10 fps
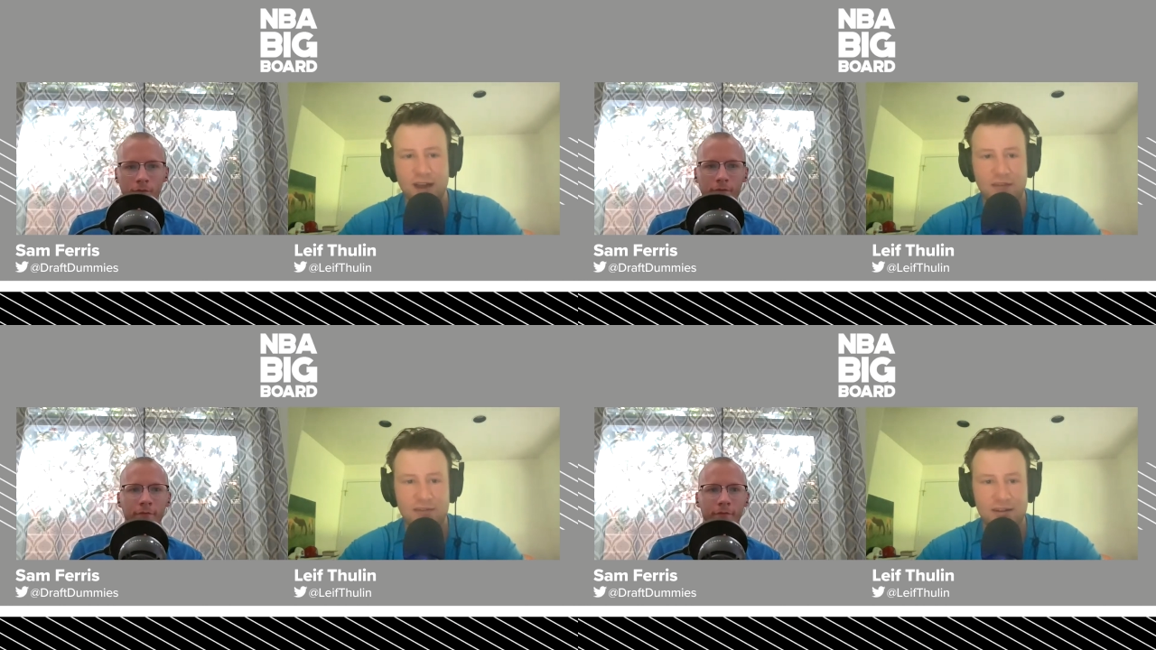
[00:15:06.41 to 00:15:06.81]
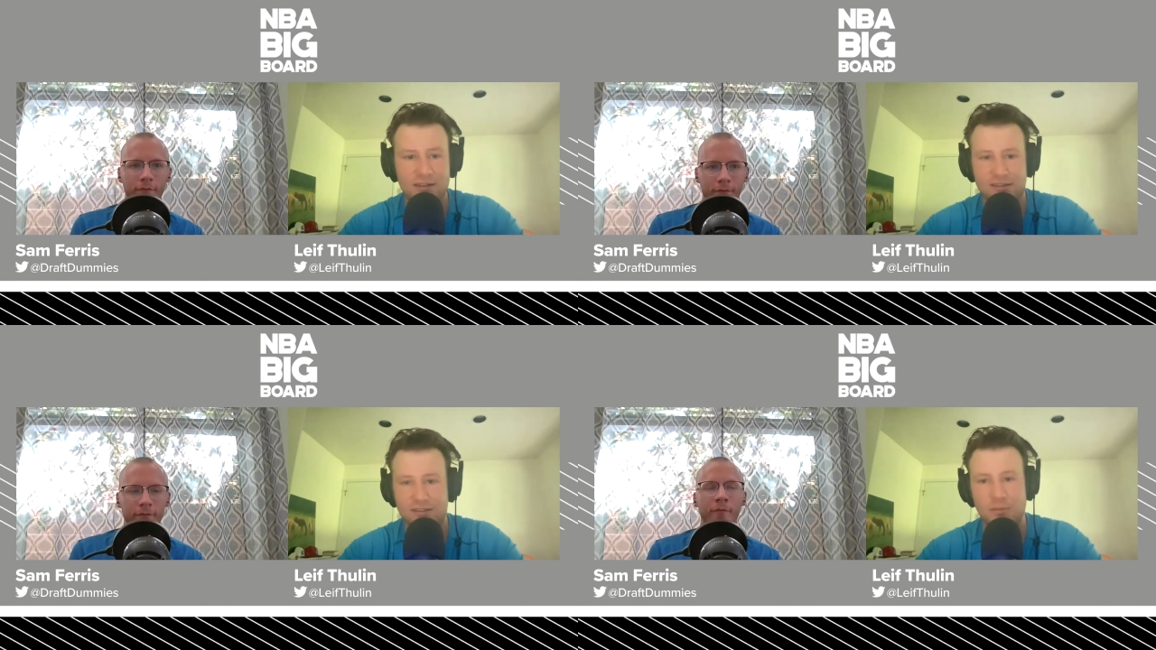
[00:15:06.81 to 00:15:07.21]
Speaker 1: five
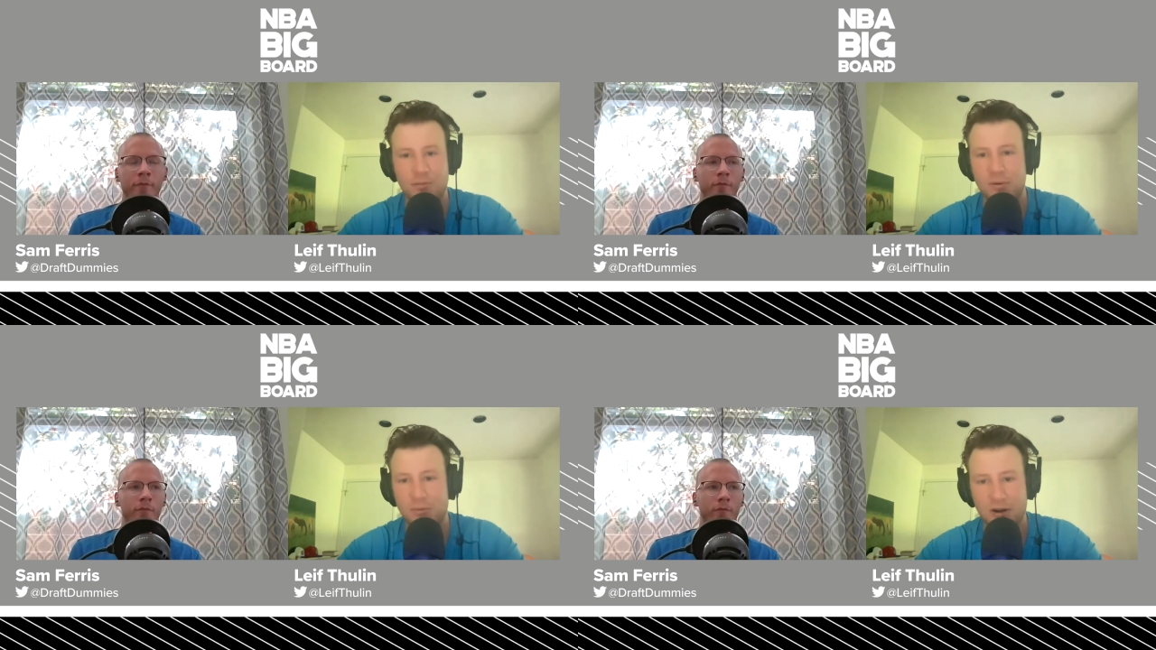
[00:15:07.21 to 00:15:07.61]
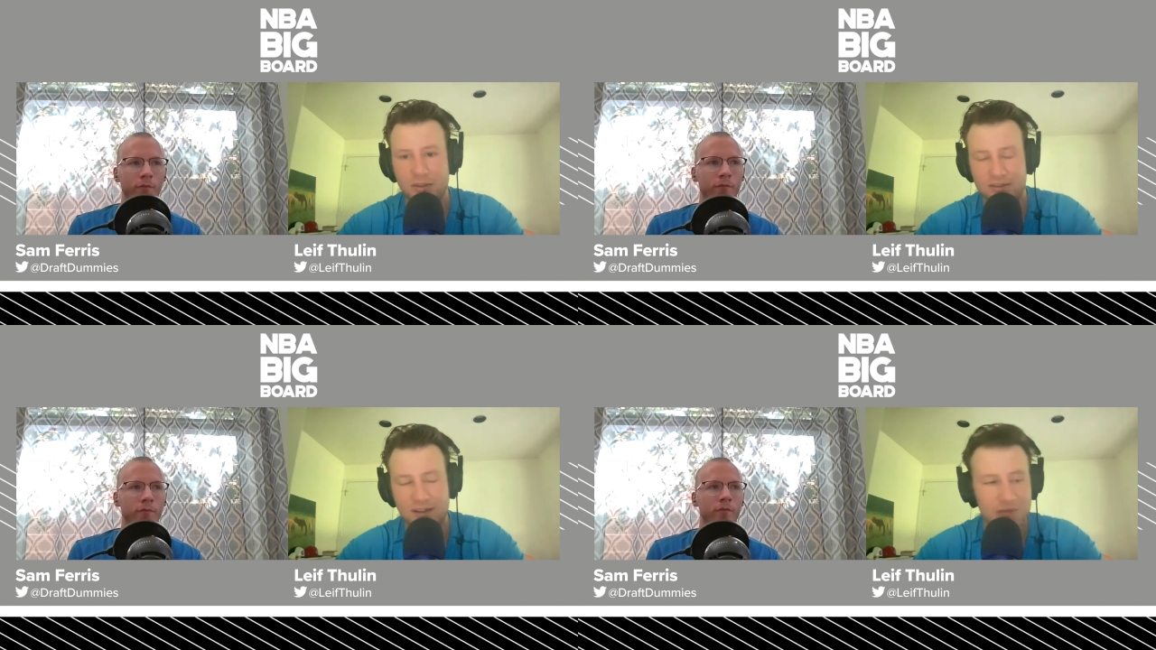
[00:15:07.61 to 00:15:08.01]
years, and so we're, we're on
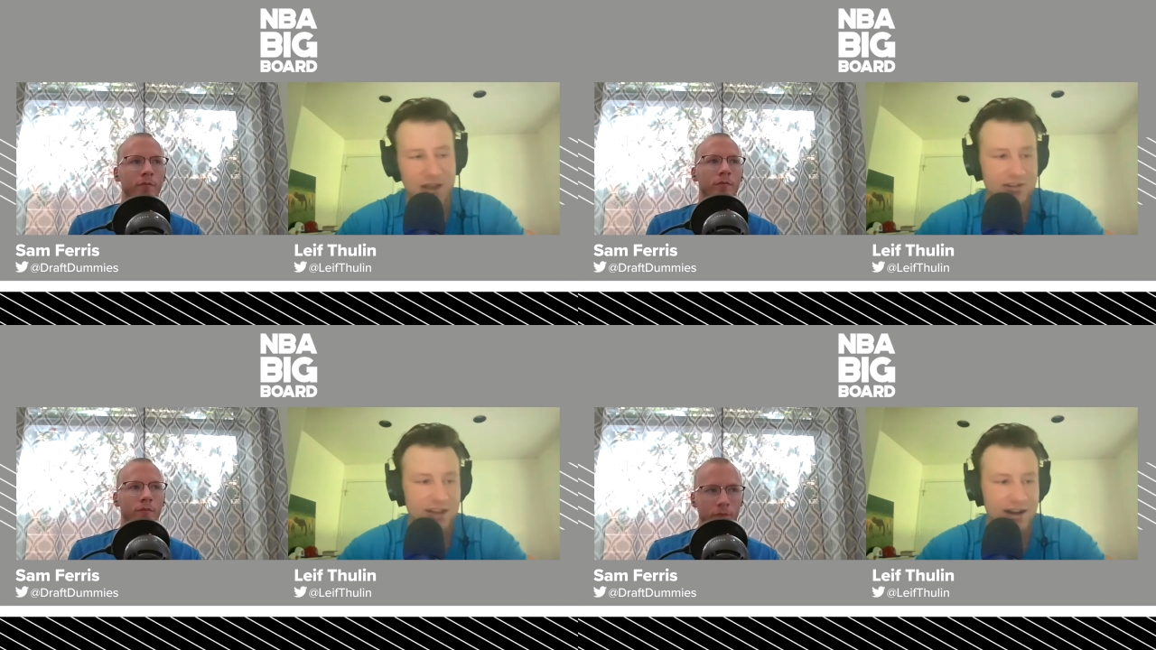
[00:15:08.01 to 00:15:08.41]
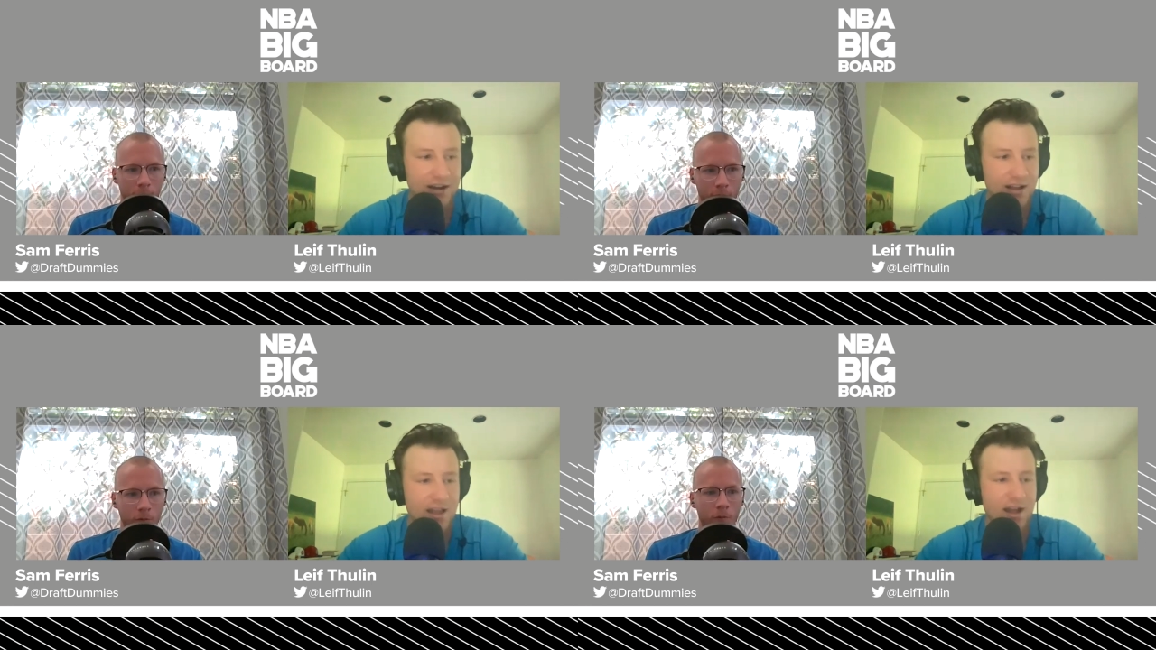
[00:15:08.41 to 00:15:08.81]
the same page
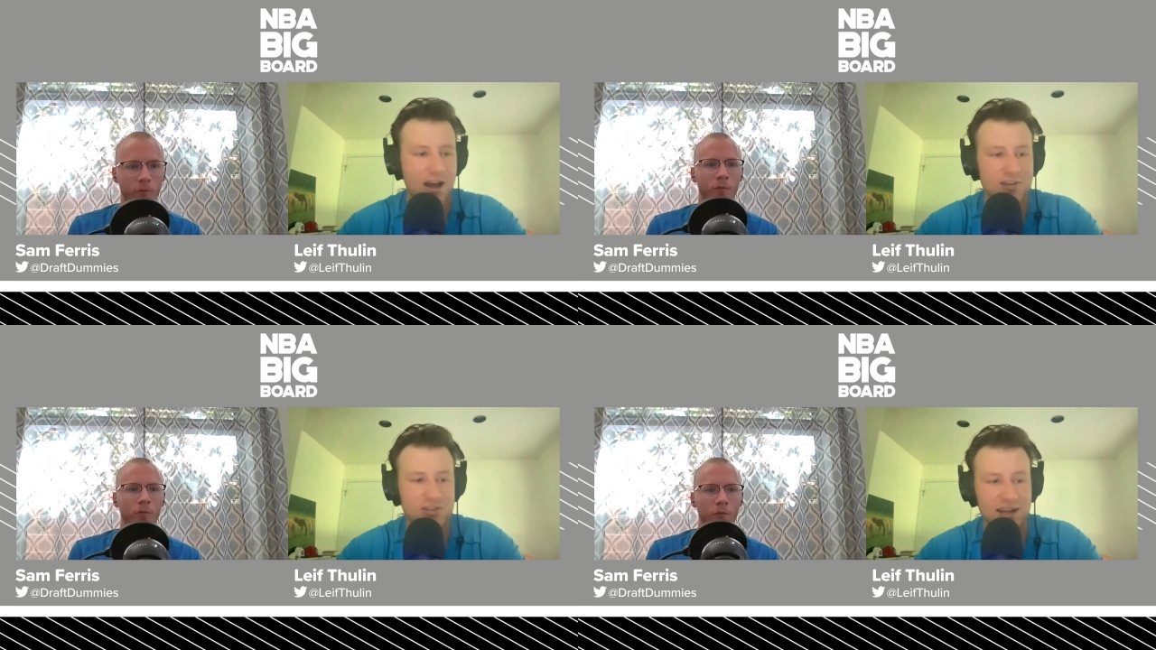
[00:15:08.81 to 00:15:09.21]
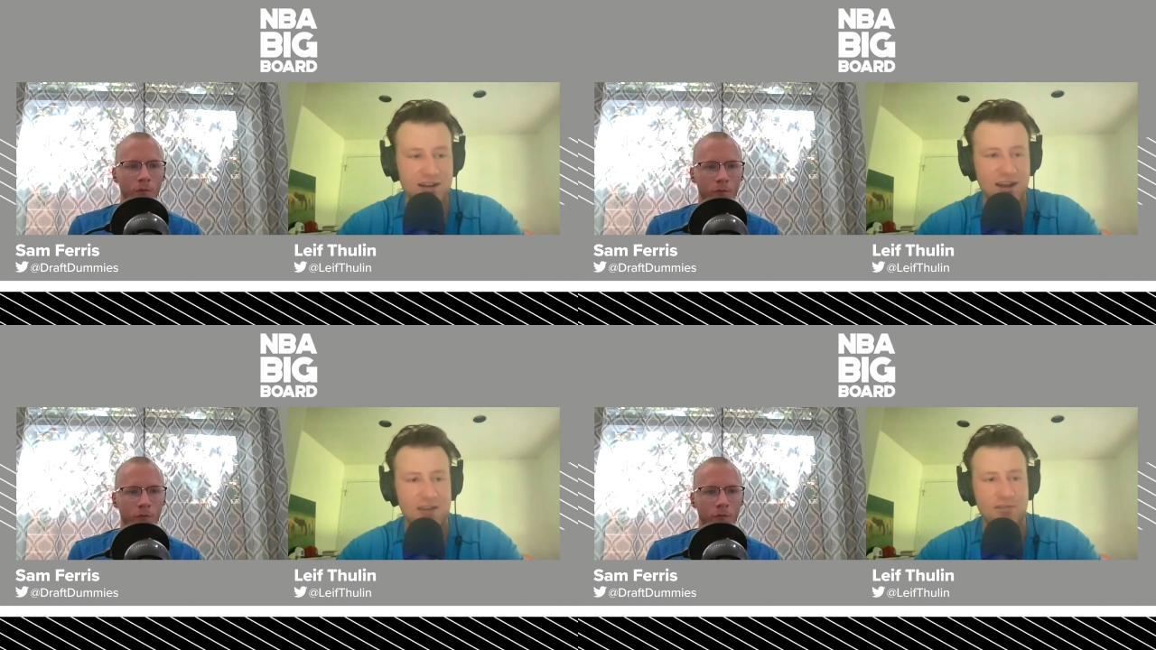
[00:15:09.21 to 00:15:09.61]
there. Uh,
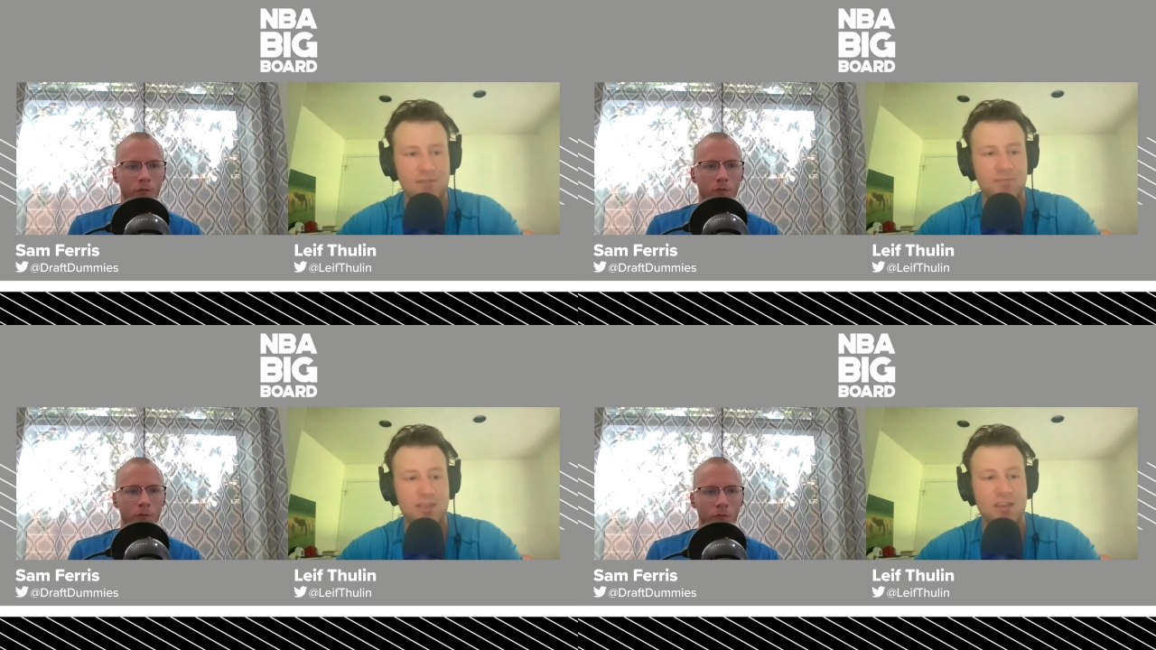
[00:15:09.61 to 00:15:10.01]
Jaden Ivey.